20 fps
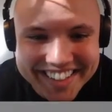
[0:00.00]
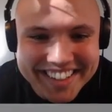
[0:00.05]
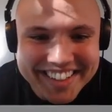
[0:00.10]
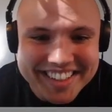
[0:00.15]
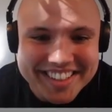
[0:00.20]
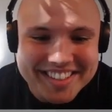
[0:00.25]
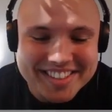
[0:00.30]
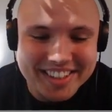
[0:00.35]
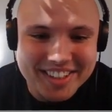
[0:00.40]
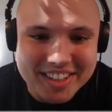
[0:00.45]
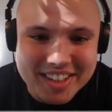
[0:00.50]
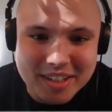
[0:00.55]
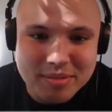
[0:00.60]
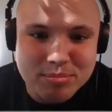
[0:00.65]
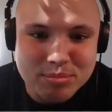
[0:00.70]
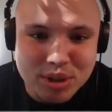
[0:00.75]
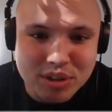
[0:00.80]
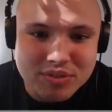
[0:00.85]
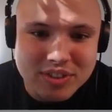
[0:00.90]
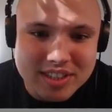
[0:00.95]
So you can
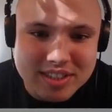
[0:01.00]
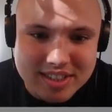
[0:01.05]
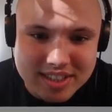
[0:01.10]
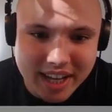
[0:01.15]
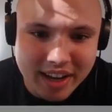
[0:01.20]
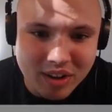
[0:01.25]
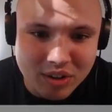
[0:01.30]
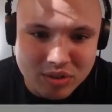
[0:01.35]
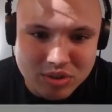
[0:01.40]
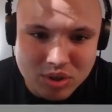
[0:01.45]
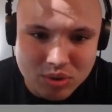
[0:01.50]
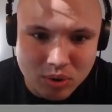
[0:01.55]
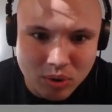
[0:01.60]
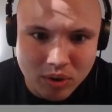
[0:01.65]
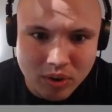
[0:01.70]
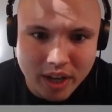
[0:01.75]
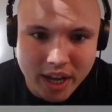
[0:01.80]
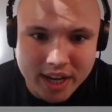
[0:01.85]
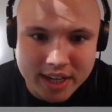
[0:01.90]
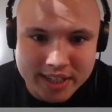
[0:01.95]
move the scale tool,
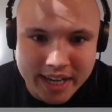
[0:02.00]
and